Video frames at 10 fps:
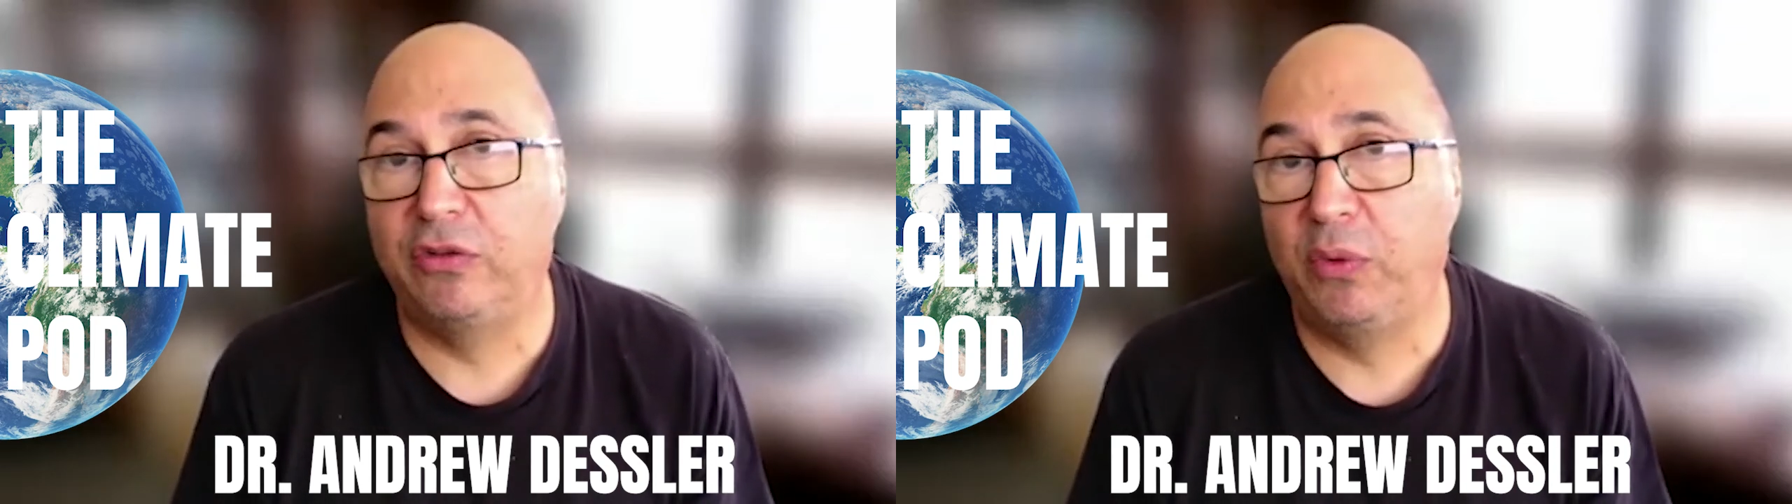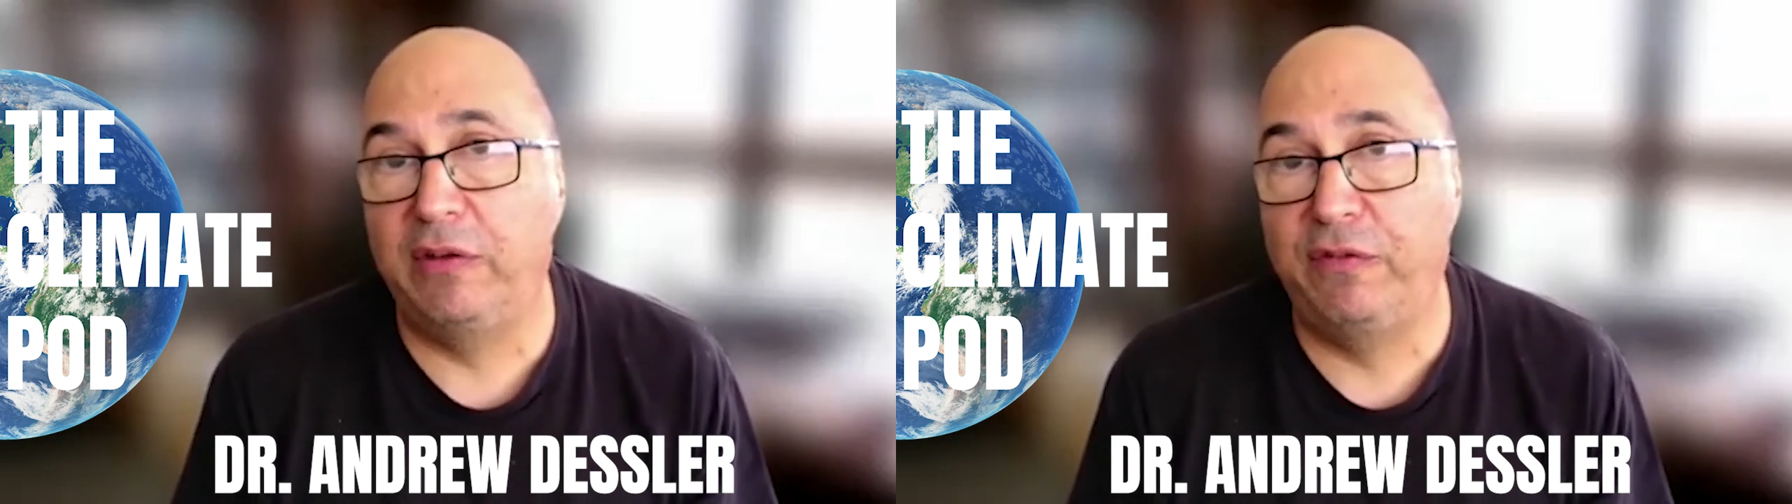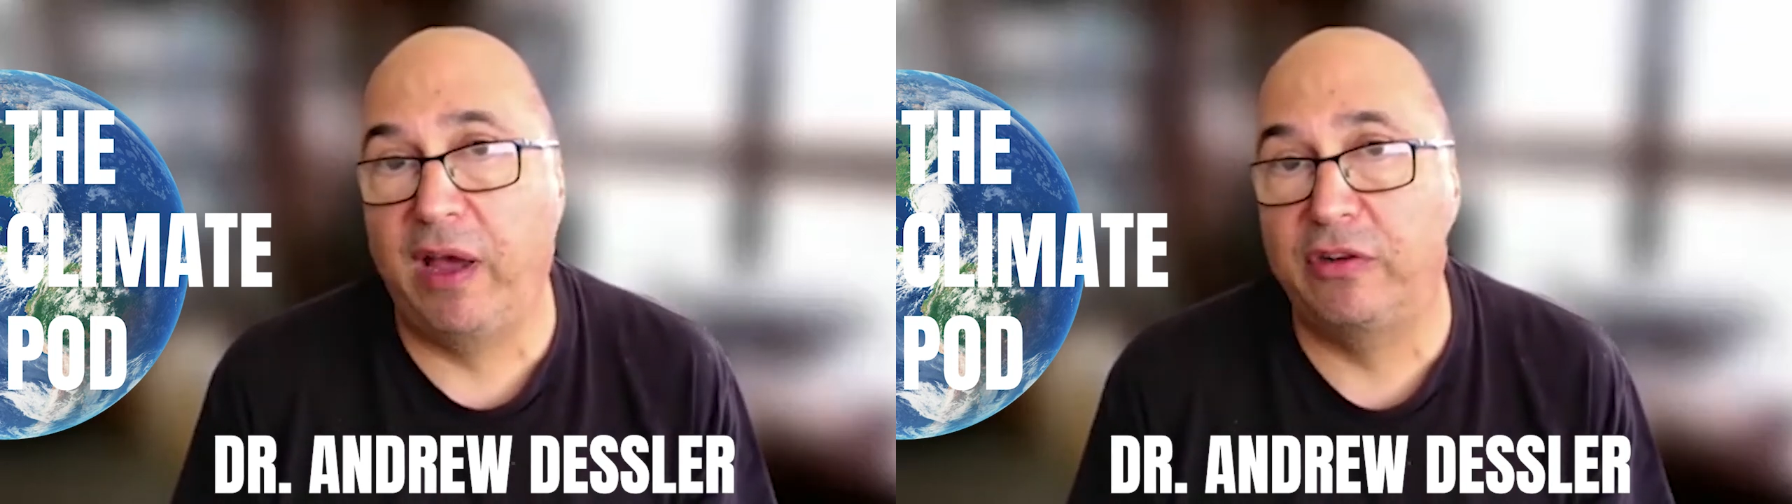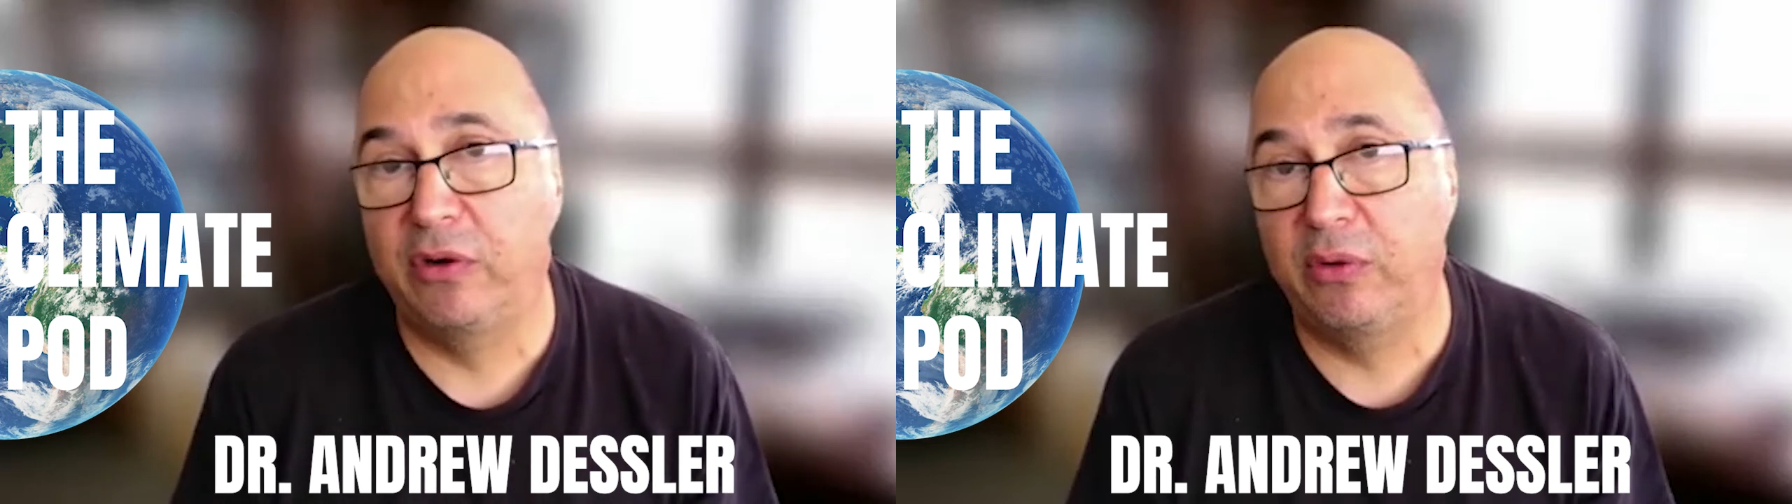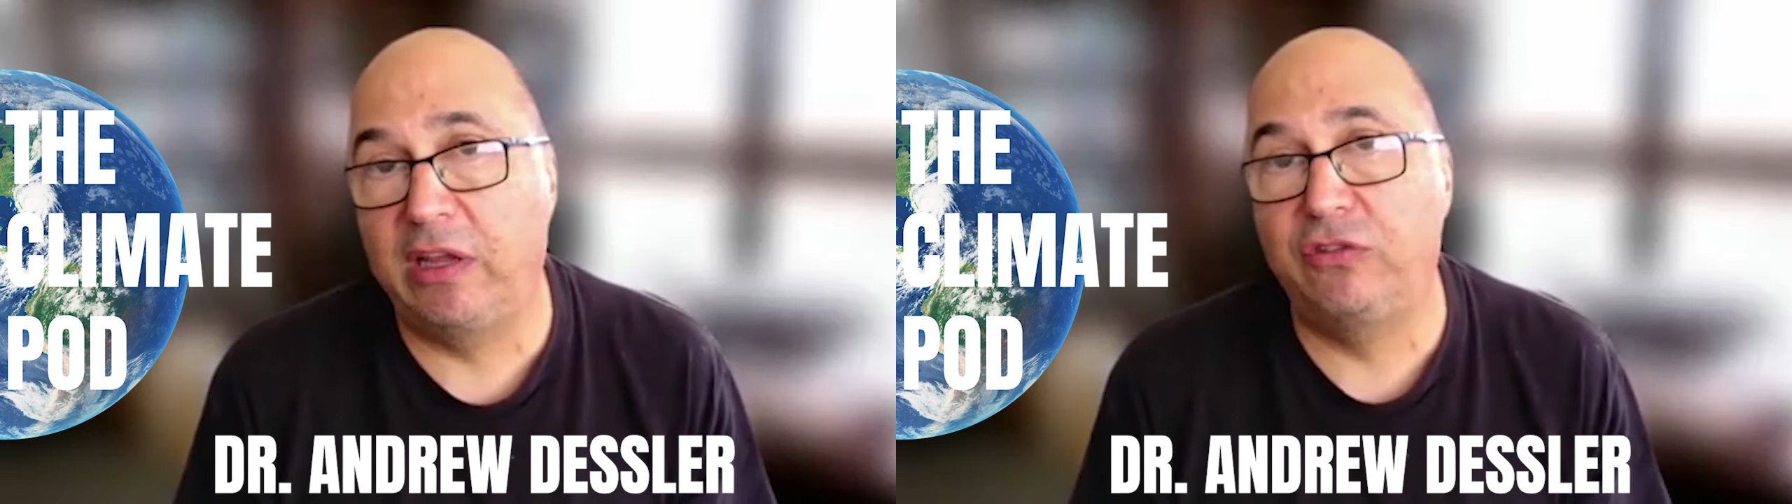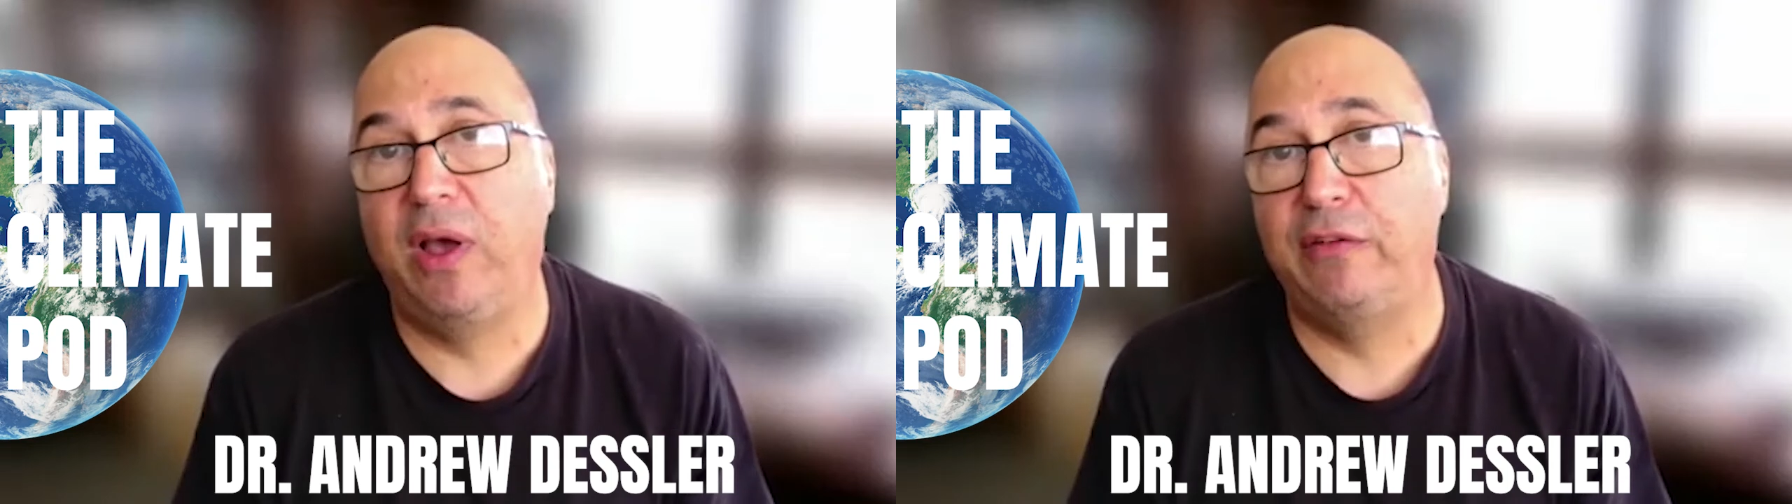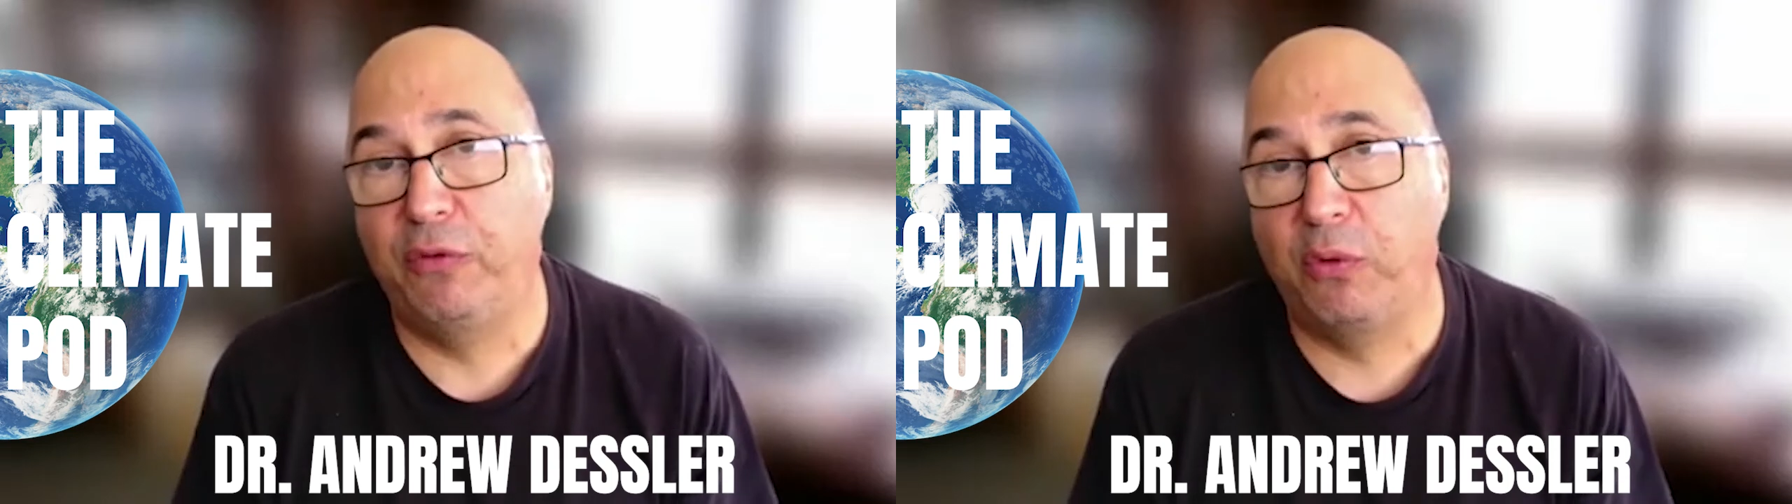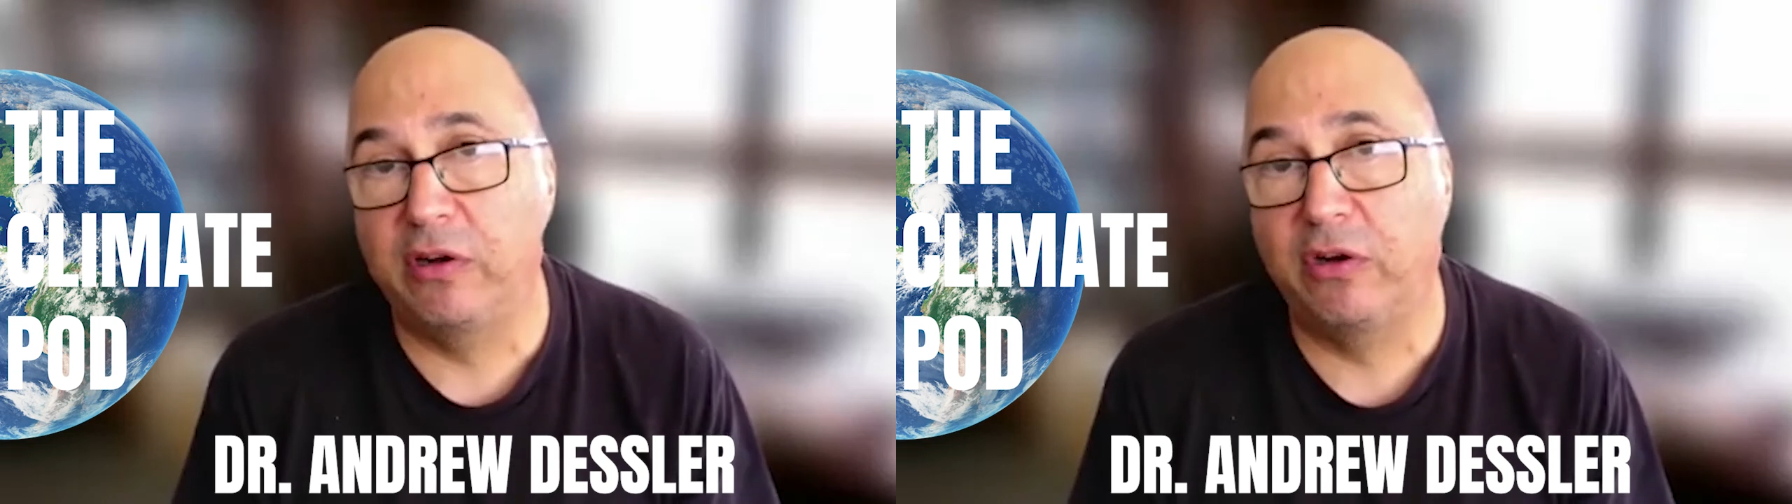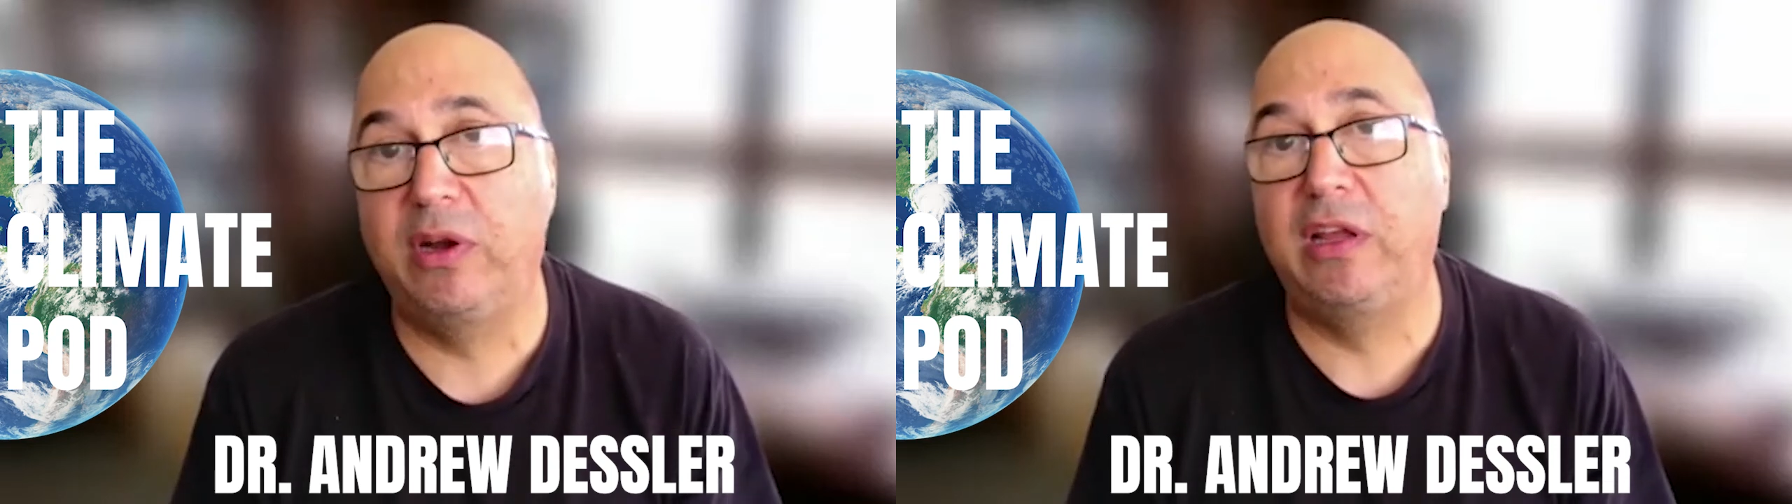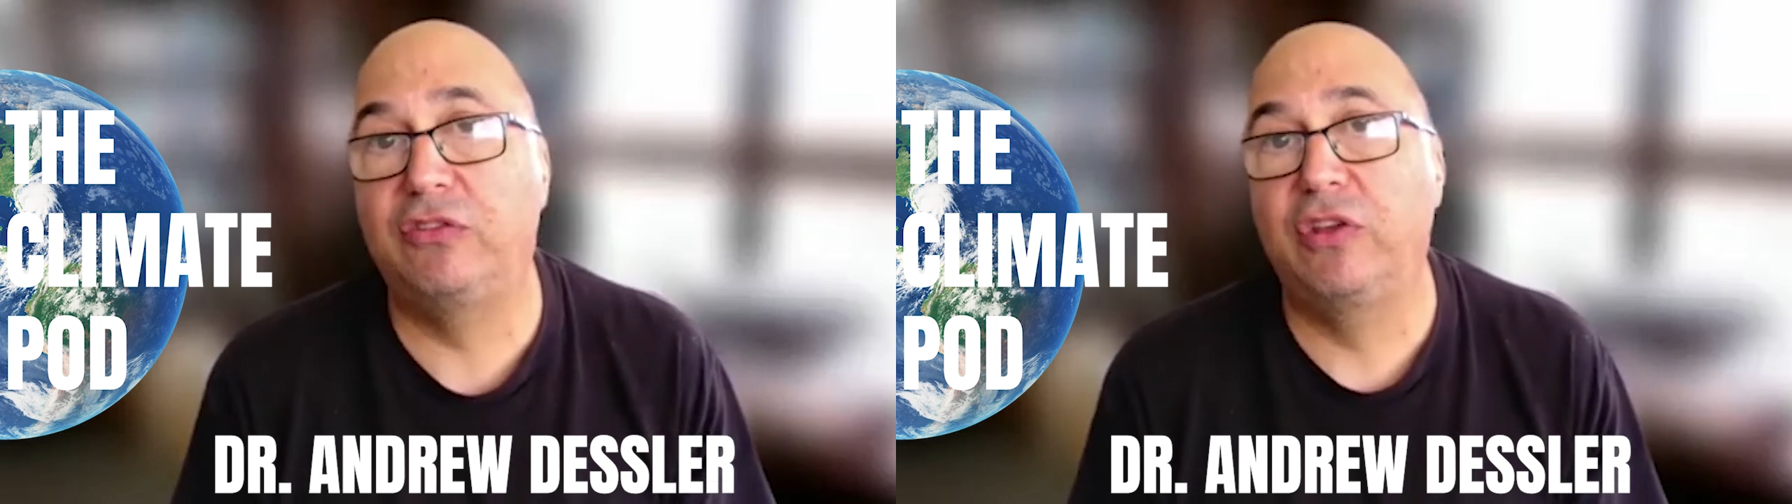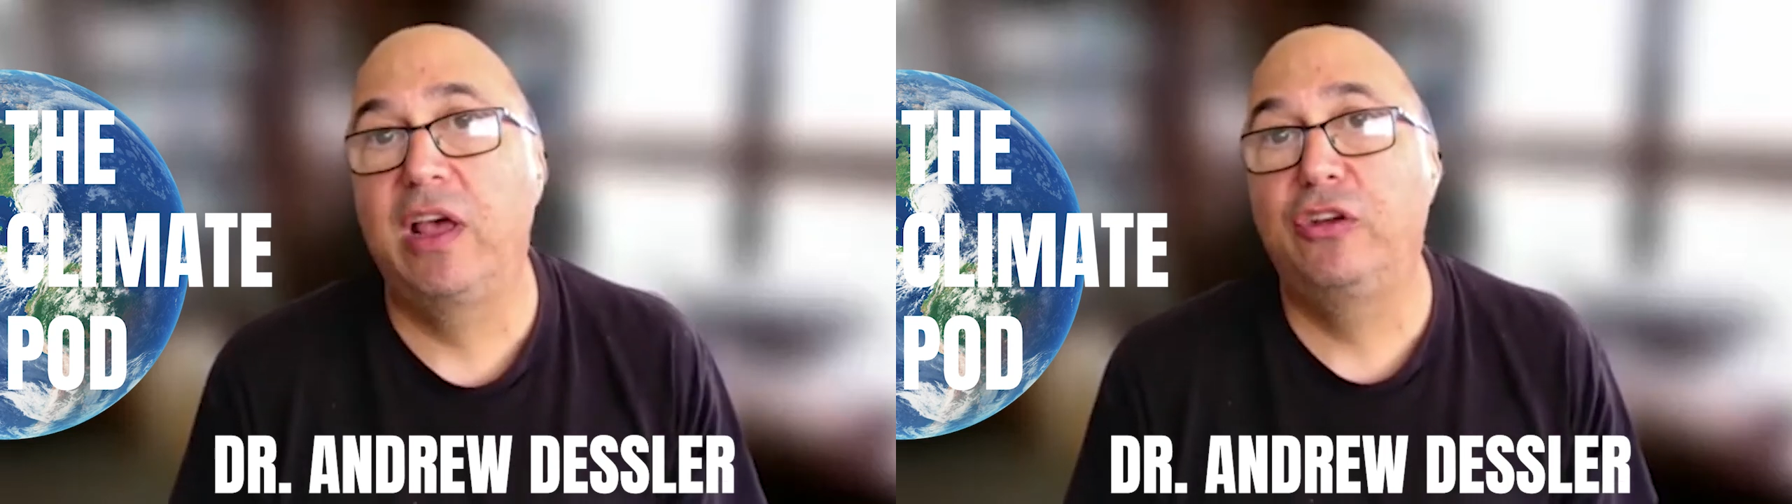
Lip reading: or 25 degrees, you add 4 degrees,